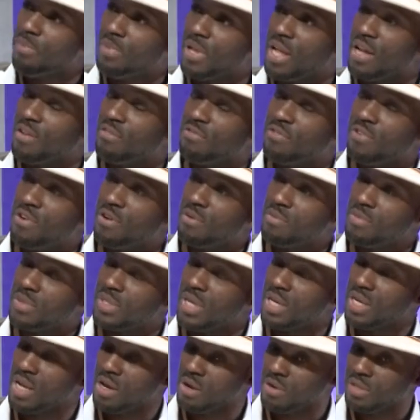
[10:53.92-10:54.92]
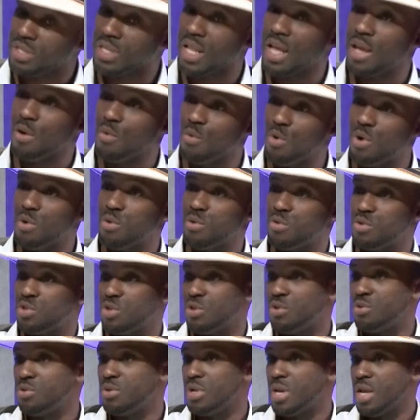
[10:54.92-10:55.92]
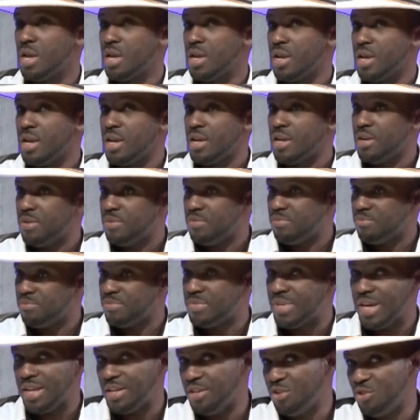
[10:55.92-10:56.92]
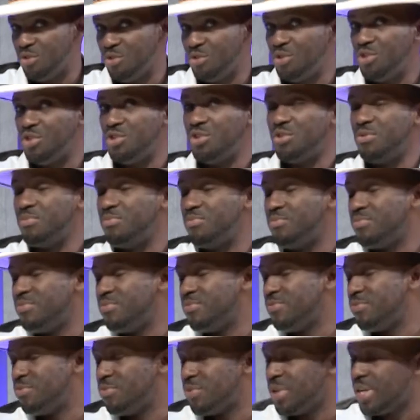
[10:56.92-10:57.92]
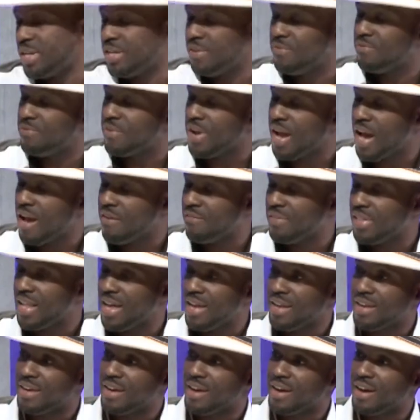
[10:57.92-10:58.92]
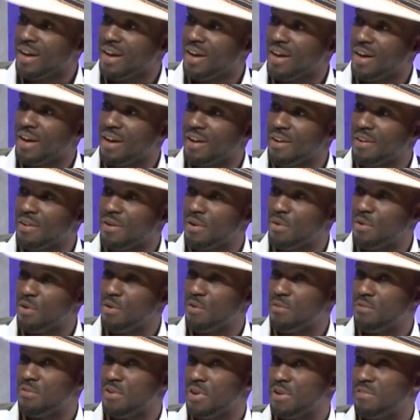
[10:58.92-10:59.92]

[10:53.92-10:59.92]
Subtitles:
platforms, and I was like, whoa. So then YouTube, we have like over